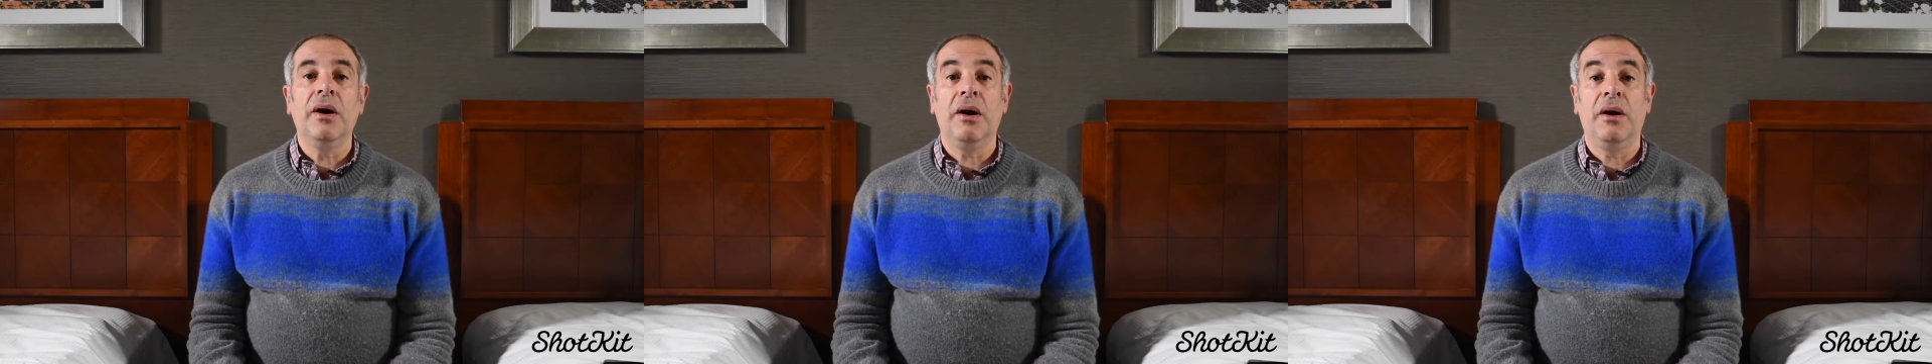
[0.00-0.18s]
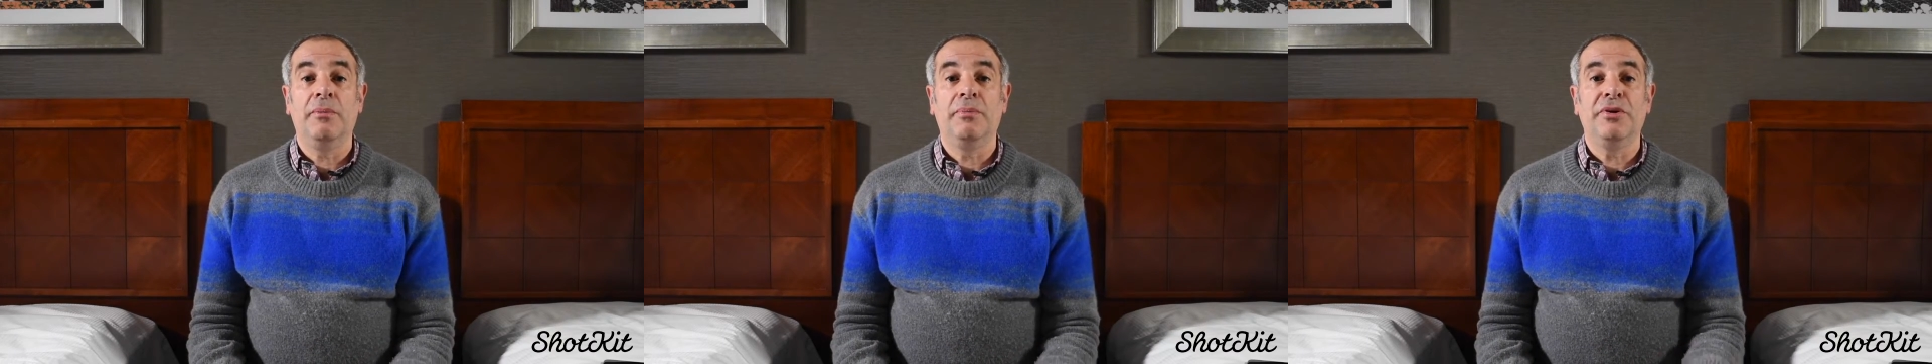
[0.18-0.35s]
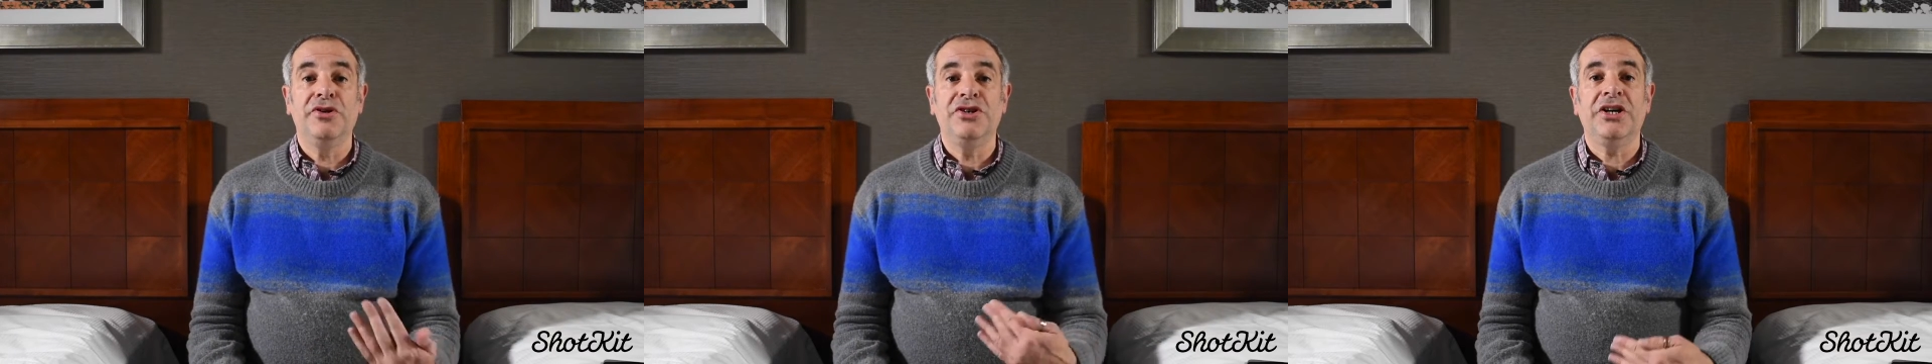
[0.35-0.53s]
a
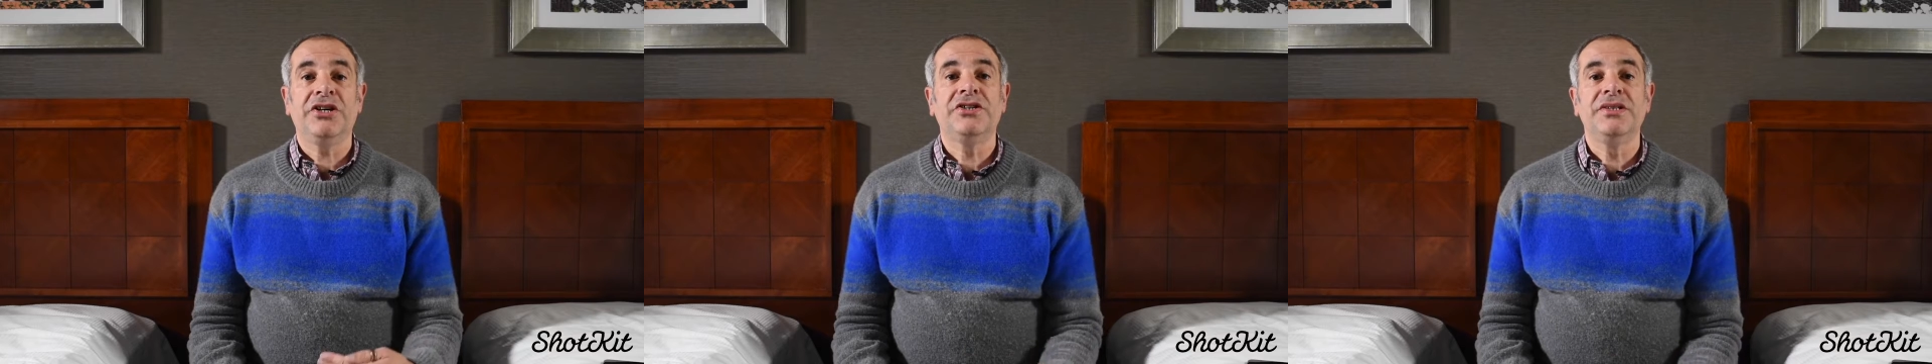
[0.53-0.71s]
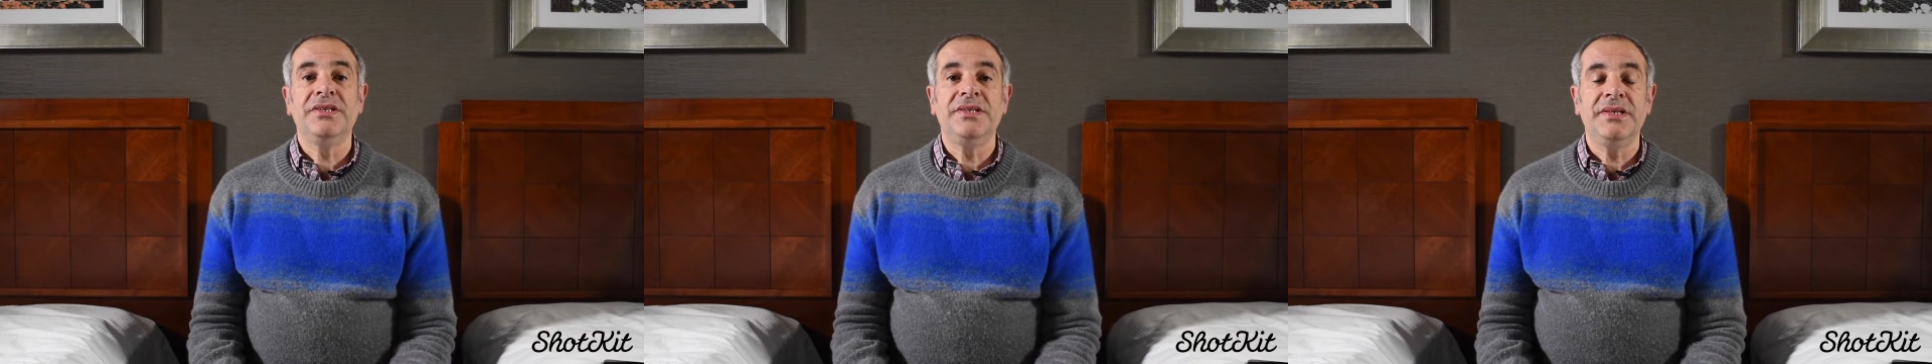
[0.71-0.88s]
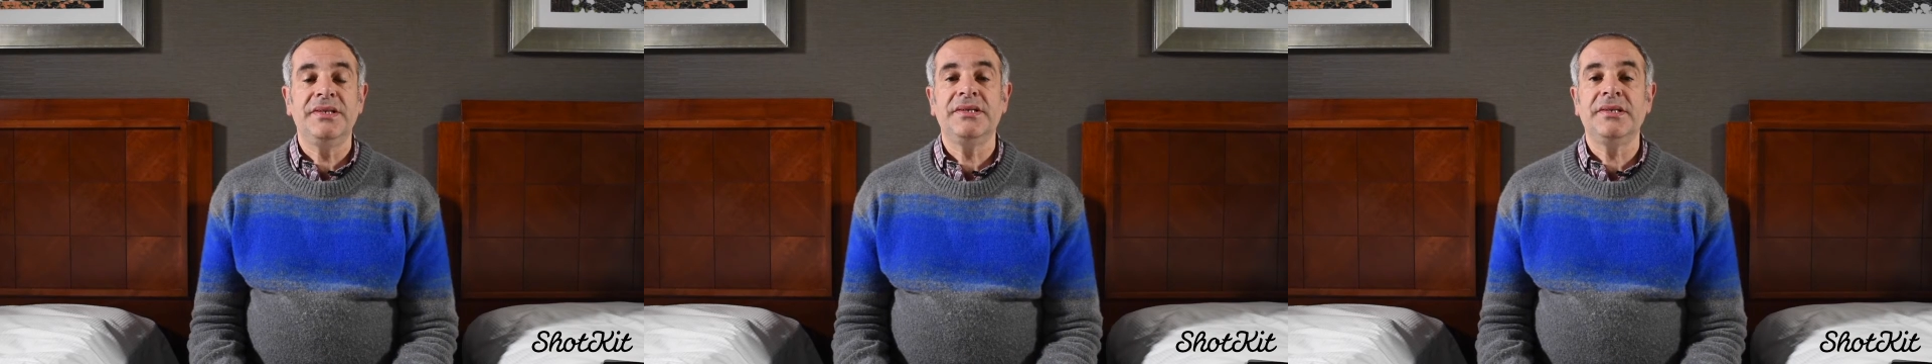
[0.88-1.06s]
projection
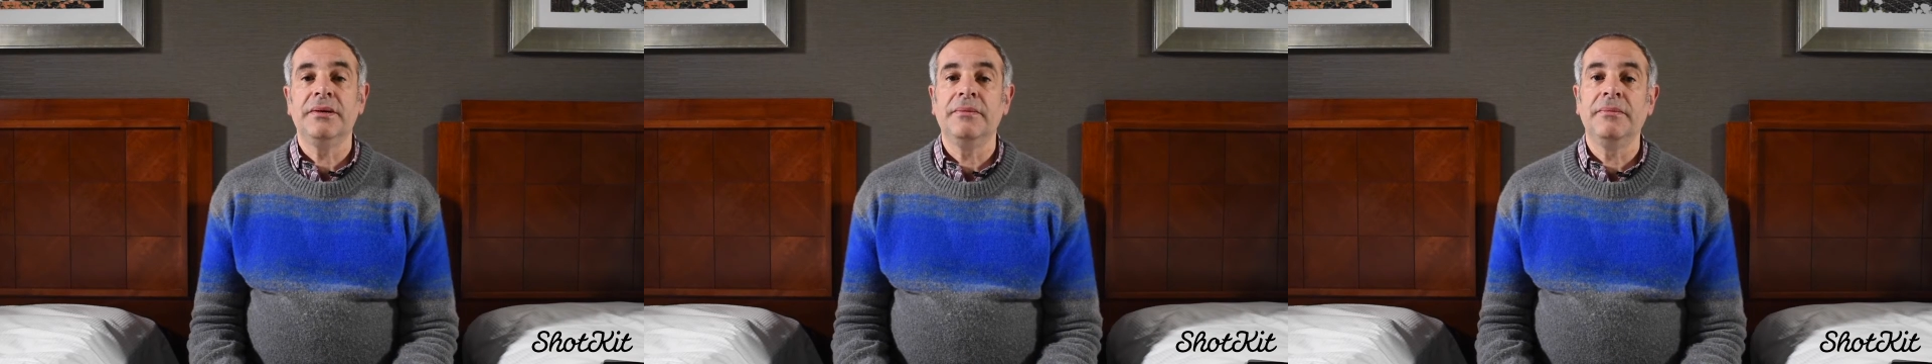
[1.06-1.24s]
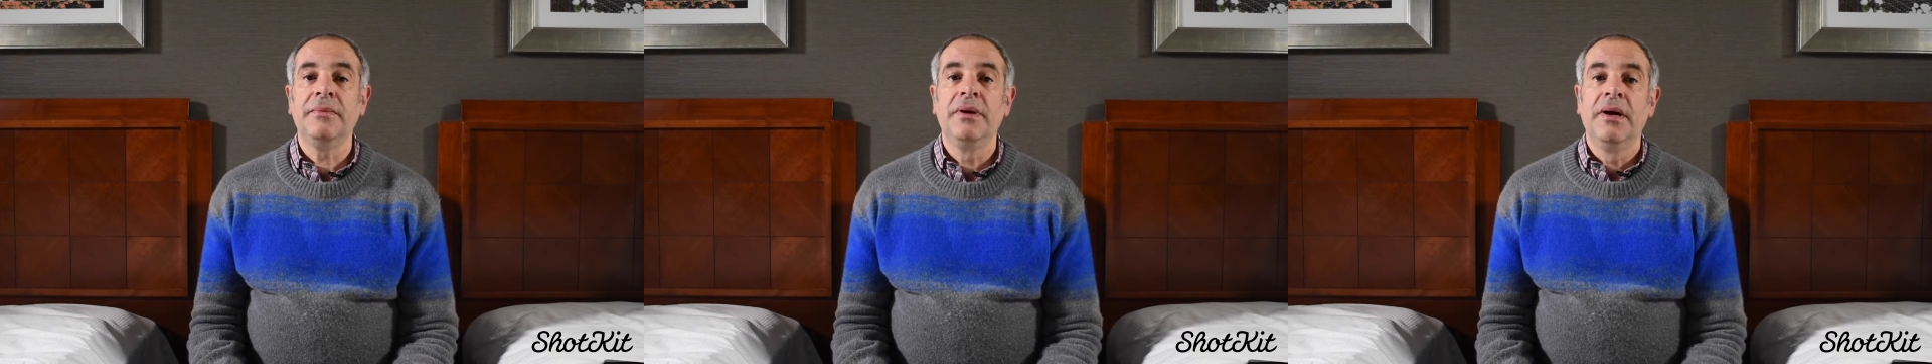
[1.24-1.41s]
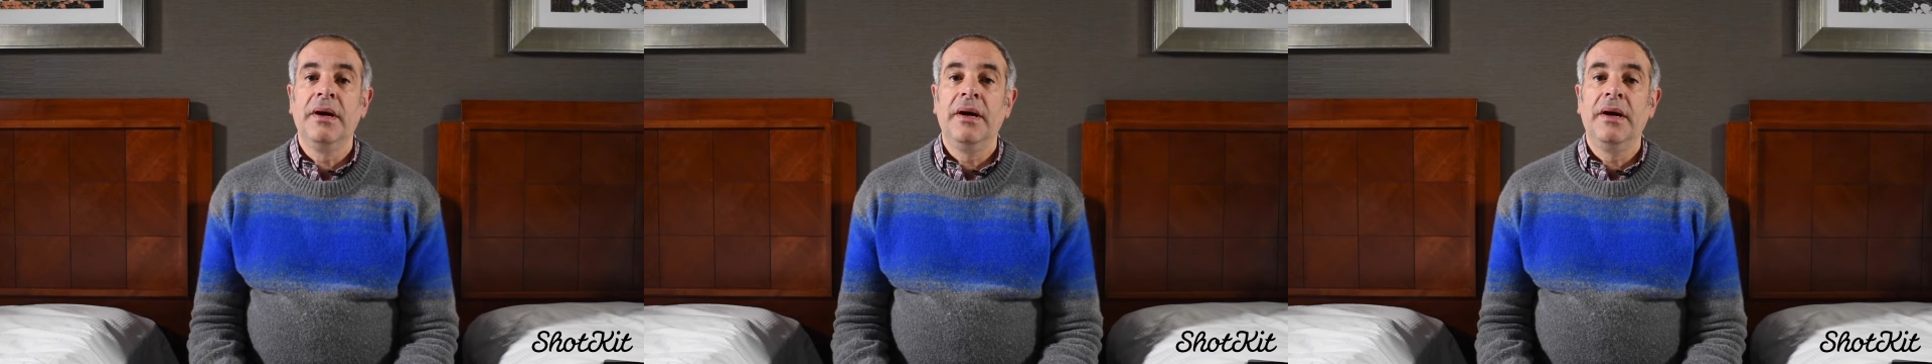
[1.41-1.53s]
system.